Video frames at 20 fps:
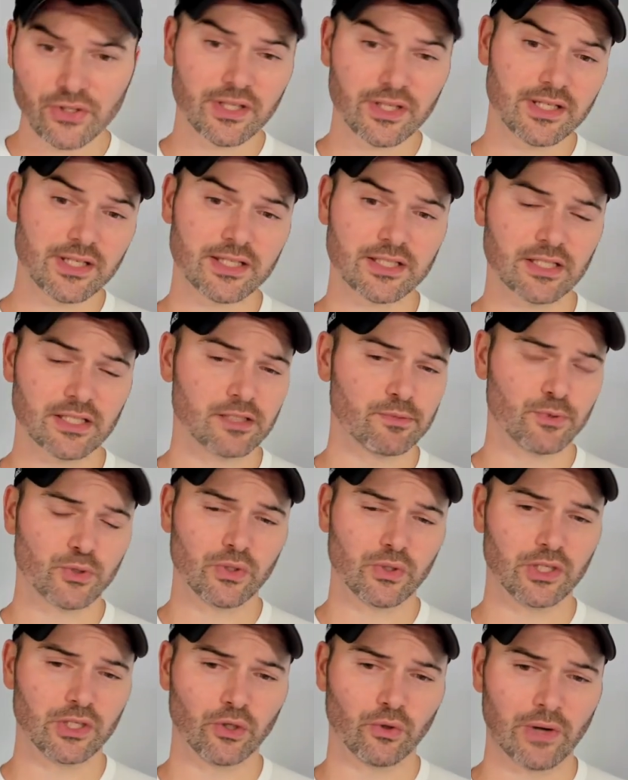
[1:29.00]
the distance
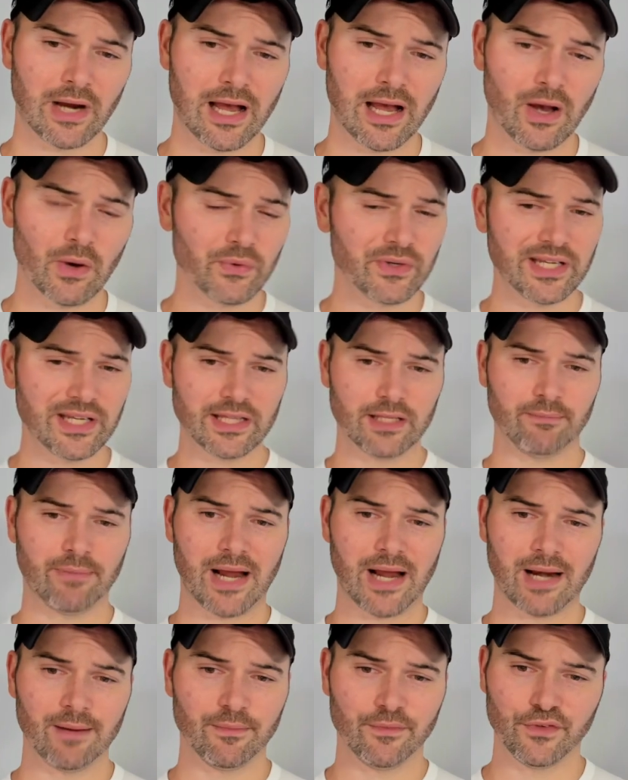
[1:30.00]
between the ground and the
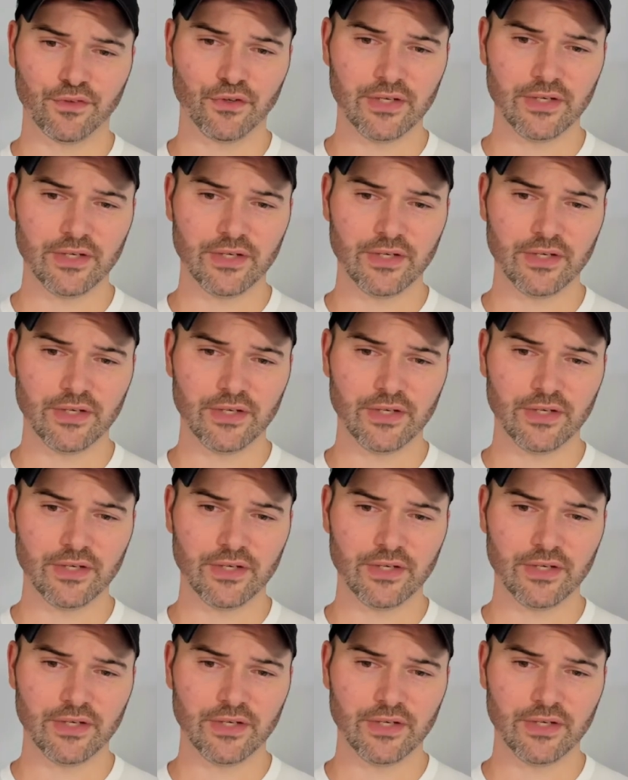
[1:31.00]
bottom of your